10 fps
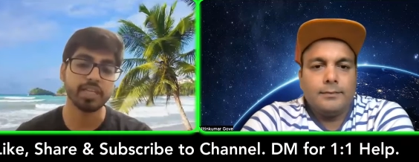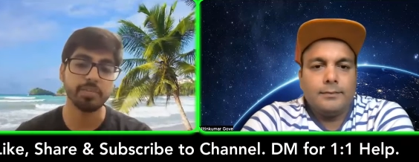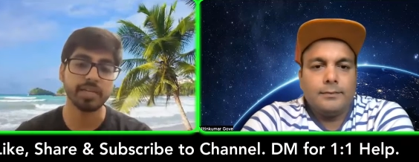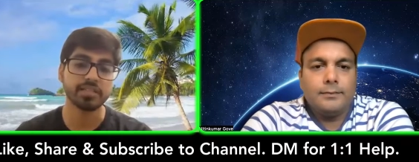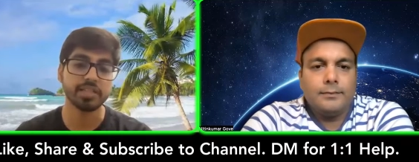Speaker 1: will
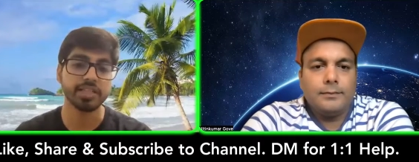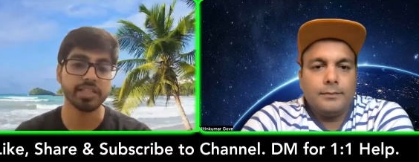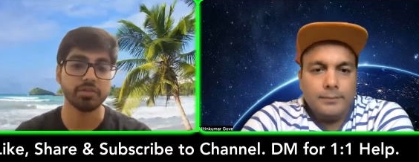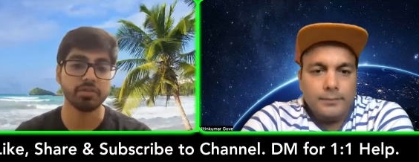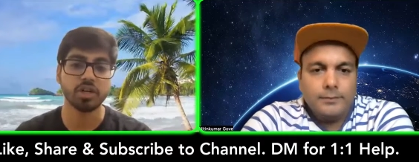keep
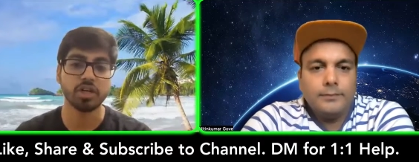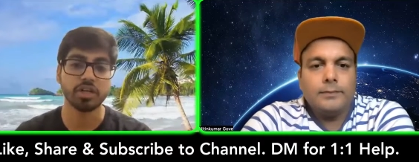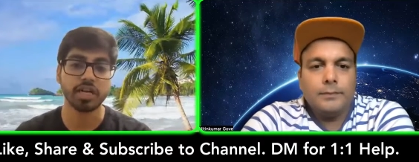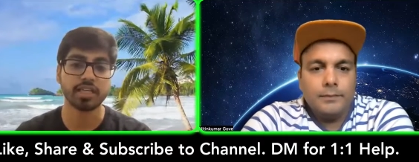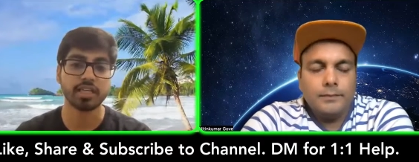extending your
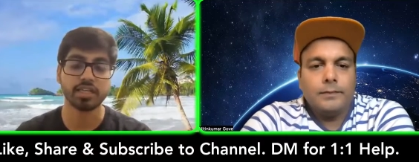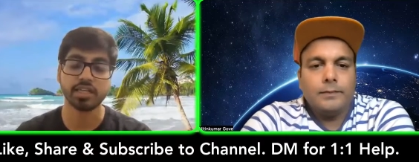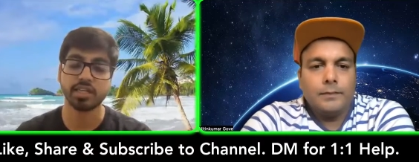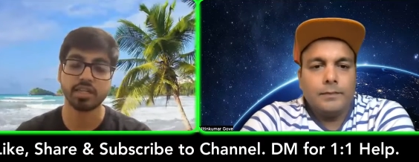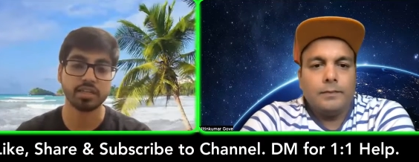contract
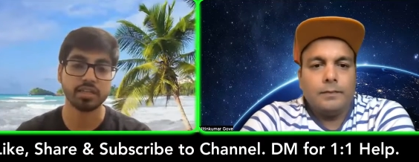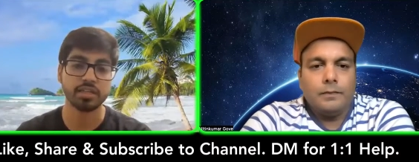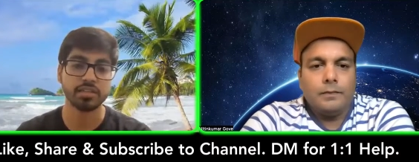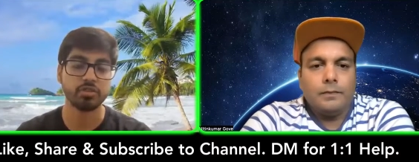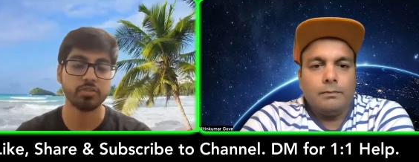and uh,
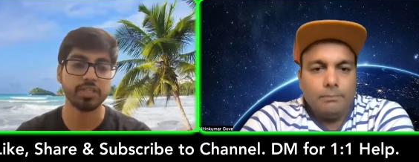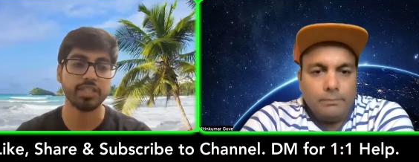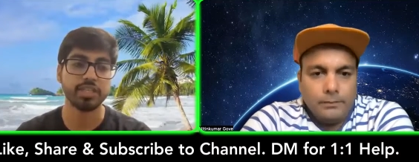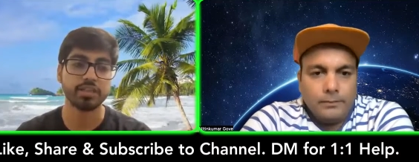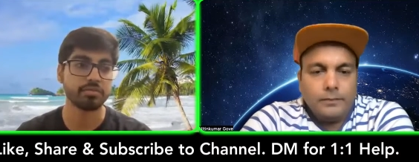you will be
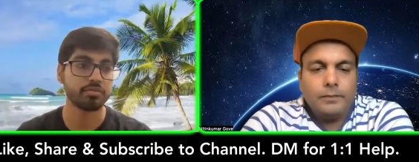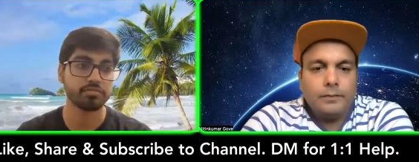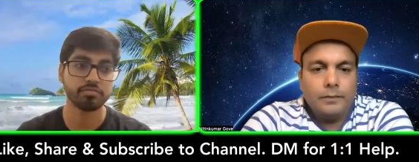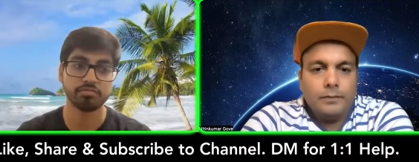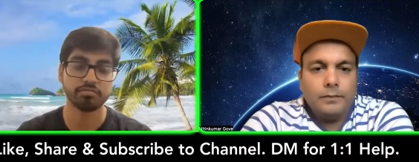done
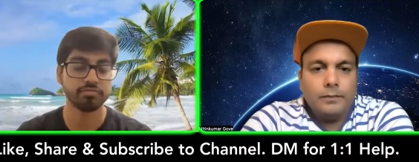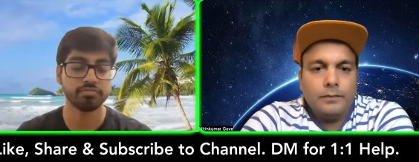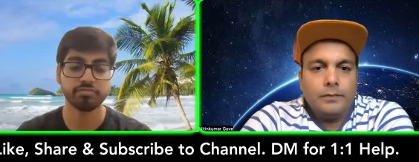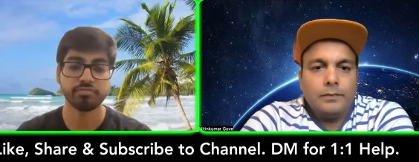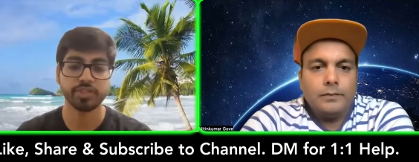
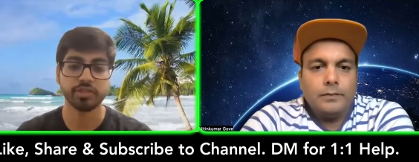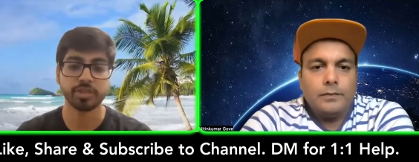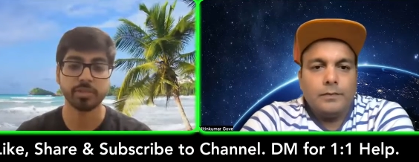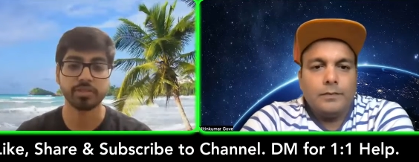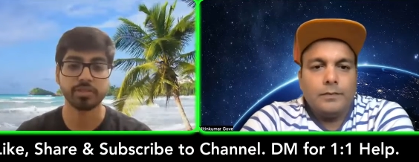with your
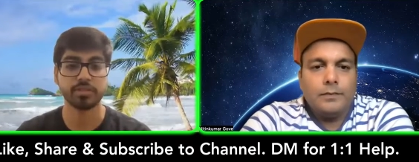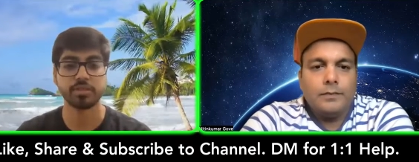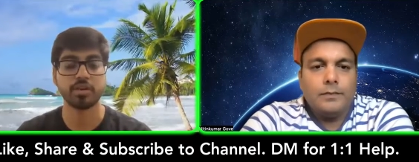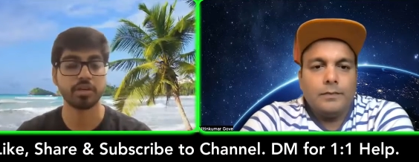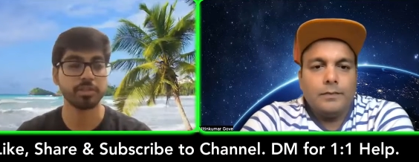ms
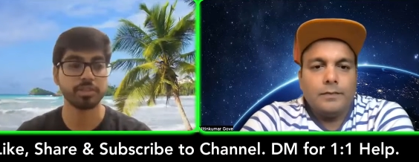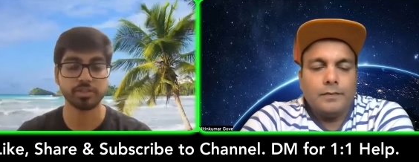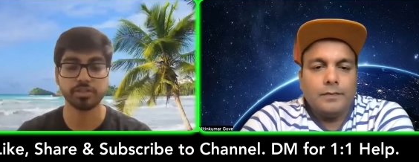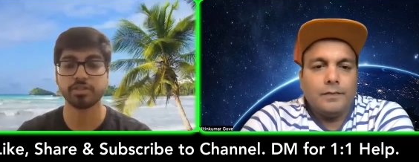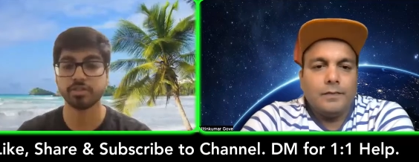or MEng
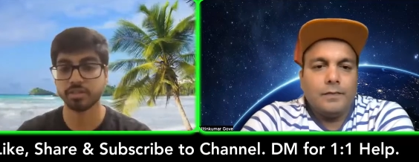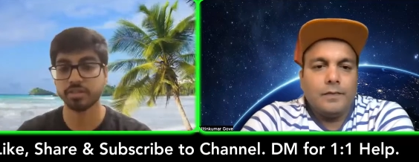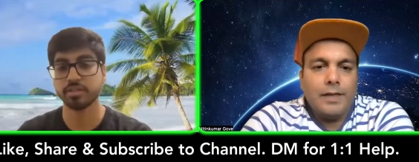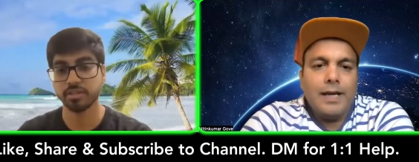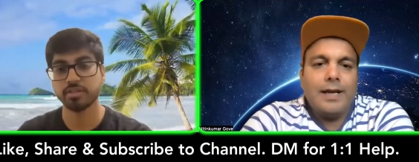
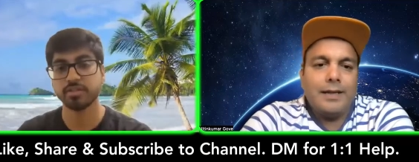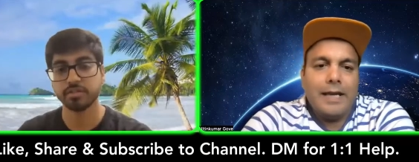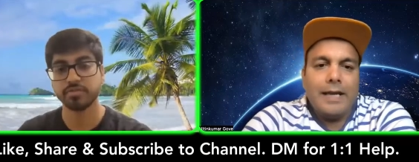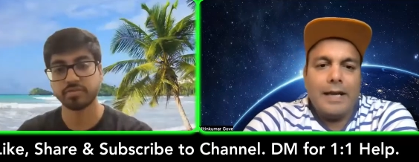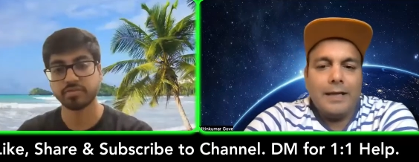
Speaker 2: yeah
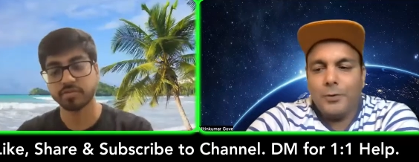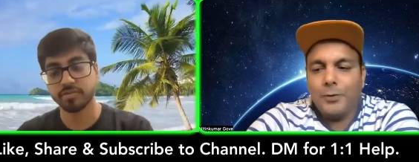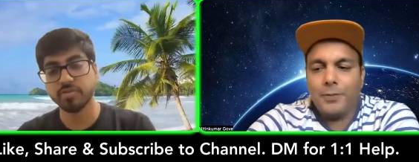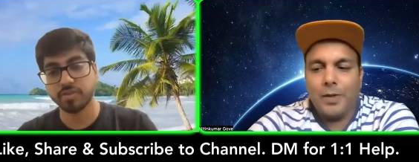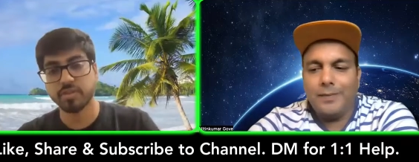yeah and you
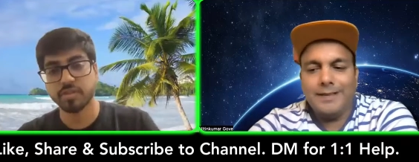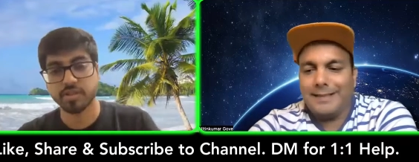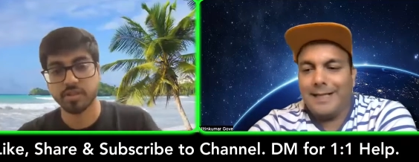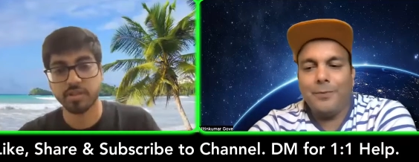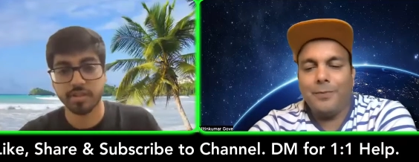would probably
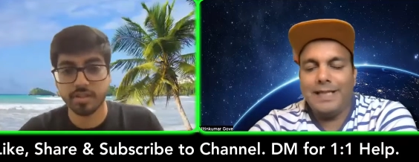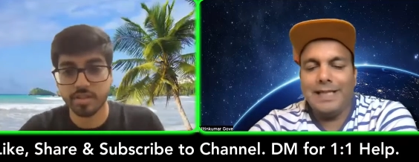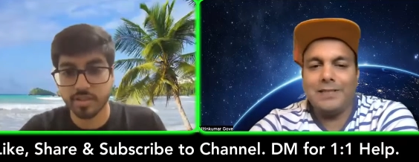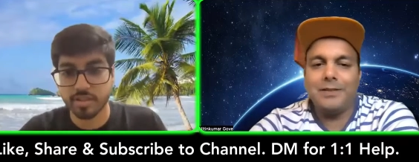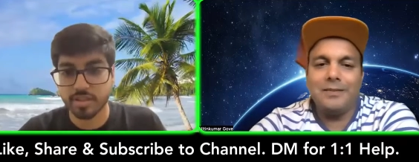save
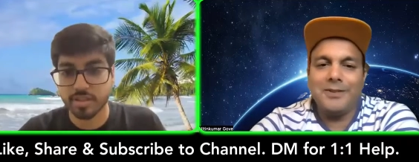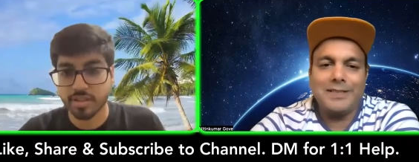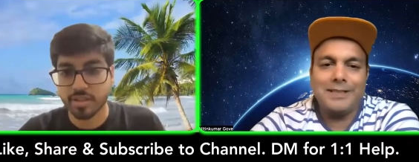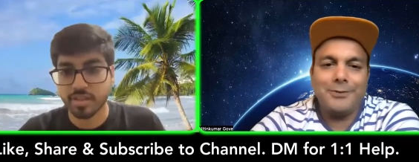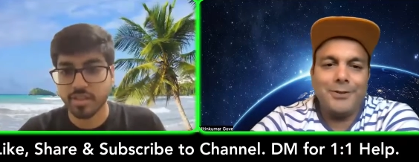money as well
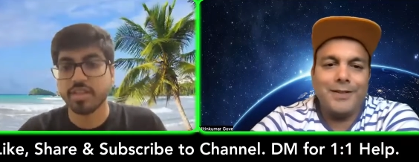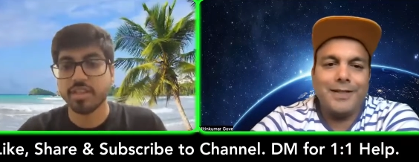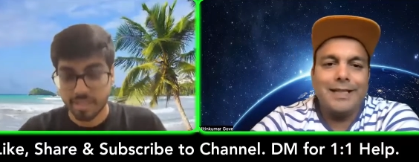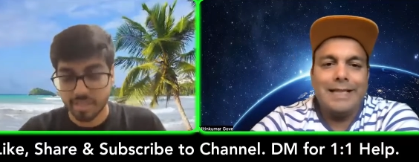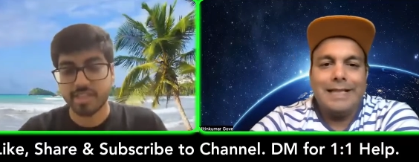because if
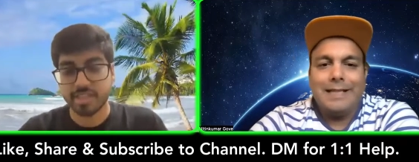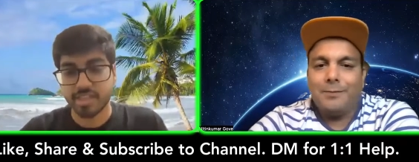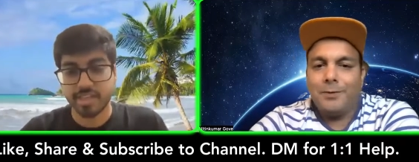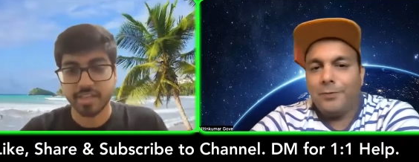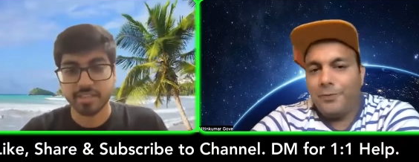you're
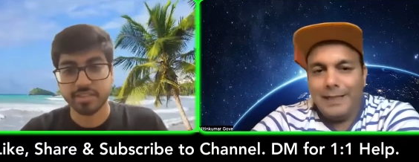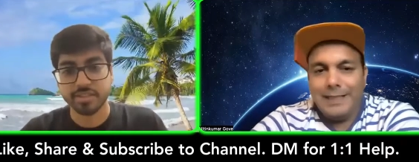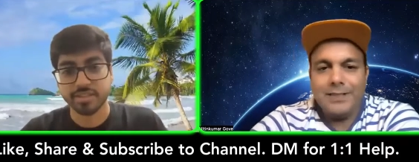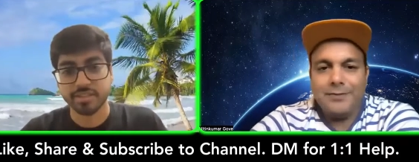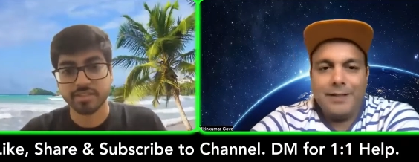yeah. if your
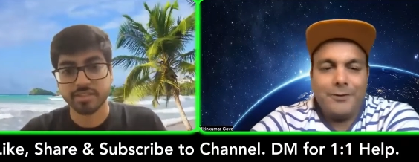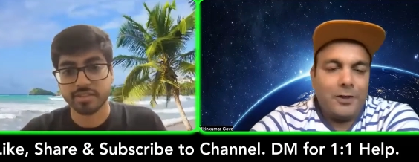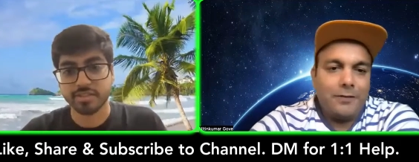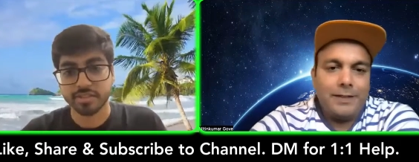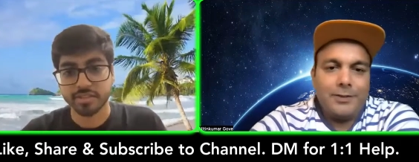fees is waived
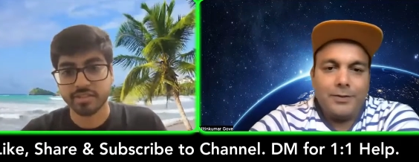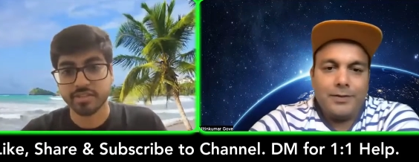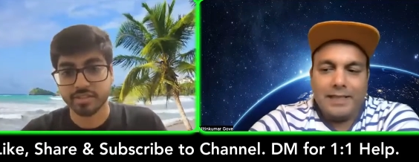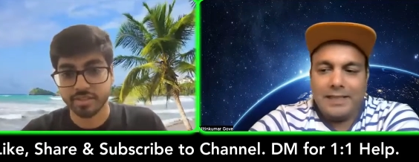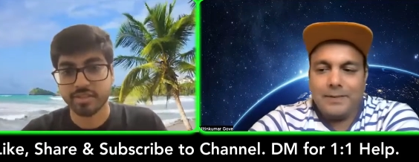off and
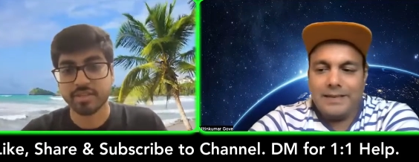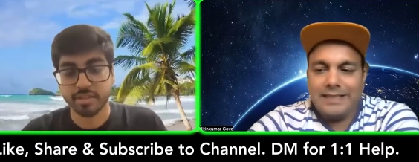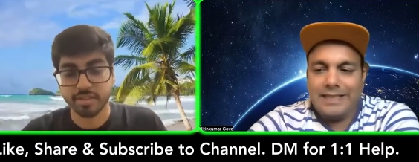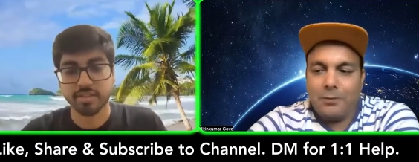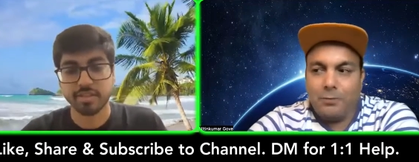your expense
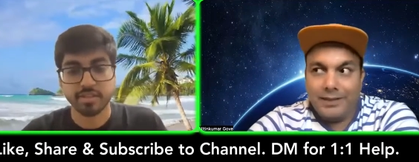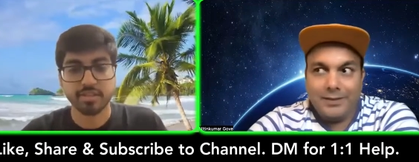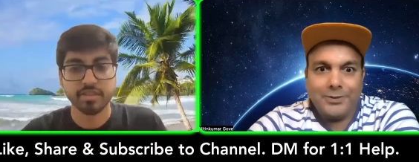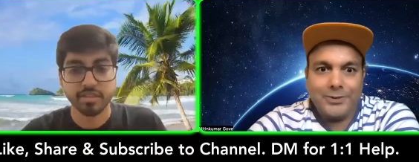is like one